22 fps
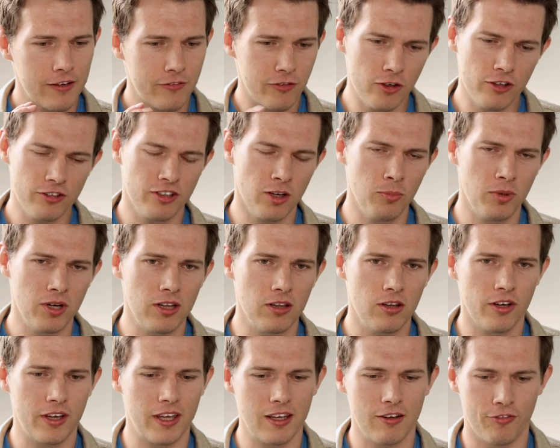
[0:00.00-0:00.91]
if you're somebody
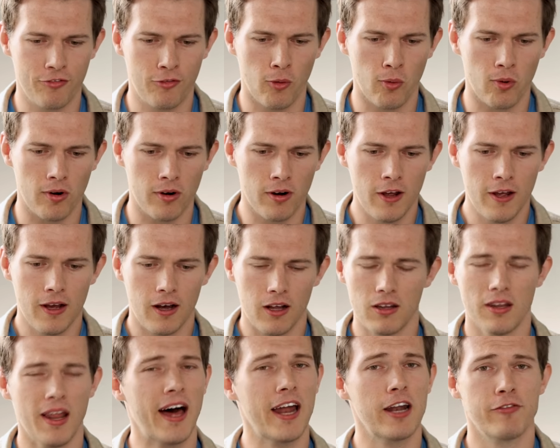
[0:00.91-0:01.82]
looking for
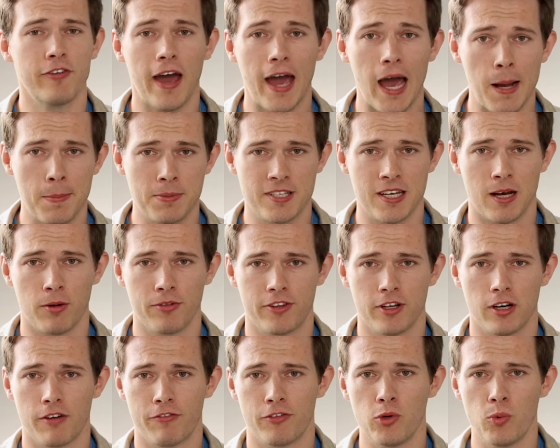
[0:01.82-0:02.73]
a lot of apps out
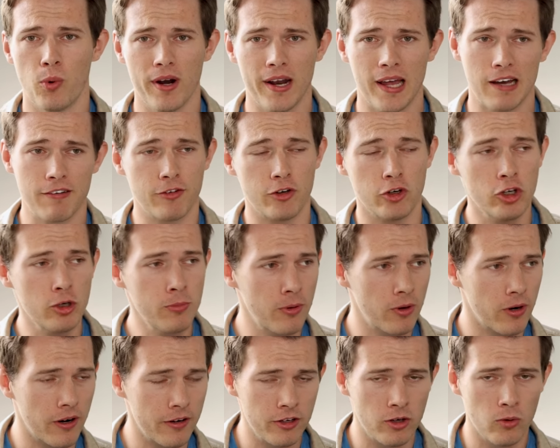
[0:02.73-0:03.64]
there, if you want to have
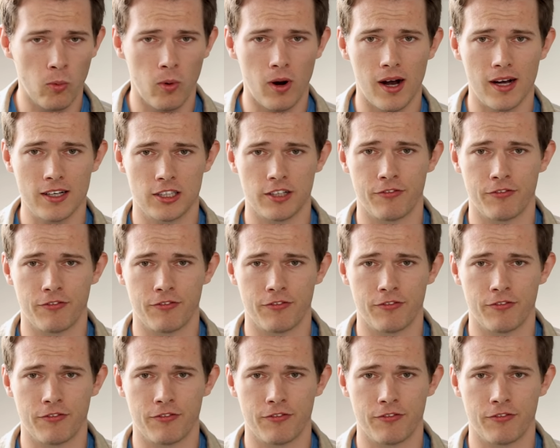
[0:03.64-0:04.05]
Uber on your watch,